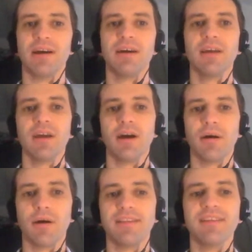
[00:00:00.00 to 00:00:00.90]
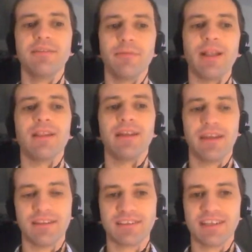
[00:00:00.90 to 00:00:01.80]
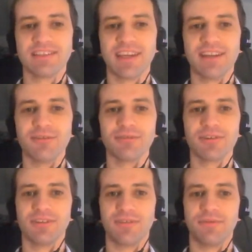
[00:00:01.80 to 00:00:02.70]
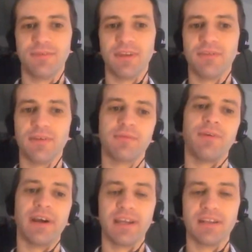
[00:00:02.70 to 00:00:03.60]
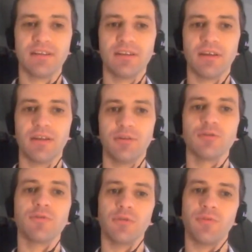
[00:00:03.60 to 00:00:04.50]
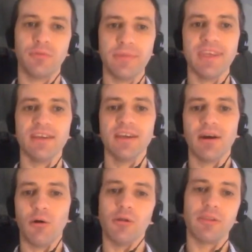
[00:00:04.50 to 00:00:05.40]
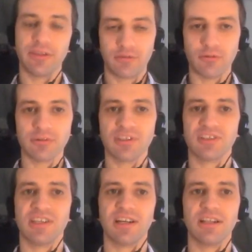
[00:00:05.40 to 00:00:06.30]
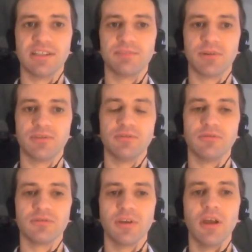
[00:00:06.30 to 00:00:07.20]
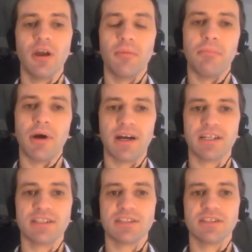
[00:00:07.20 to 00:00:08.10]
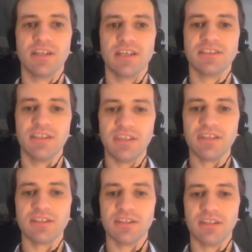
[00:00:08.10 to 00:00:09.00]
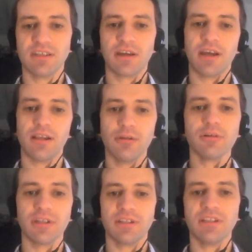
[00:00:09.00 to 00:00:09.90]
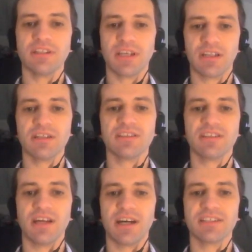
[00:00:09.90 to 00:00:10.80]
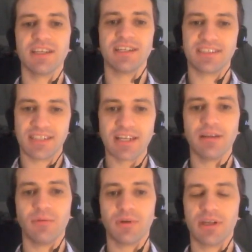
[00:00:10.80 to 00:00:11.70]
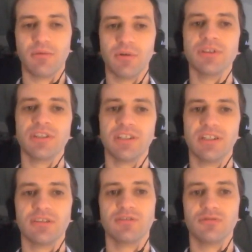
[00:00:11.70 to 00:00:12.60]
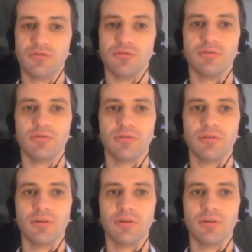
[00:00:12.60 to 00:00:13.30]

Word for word: uh, in well in the sense i don't find useful for me all the tools has produce but as in it i looked at it and it does exactly what i wanted it to do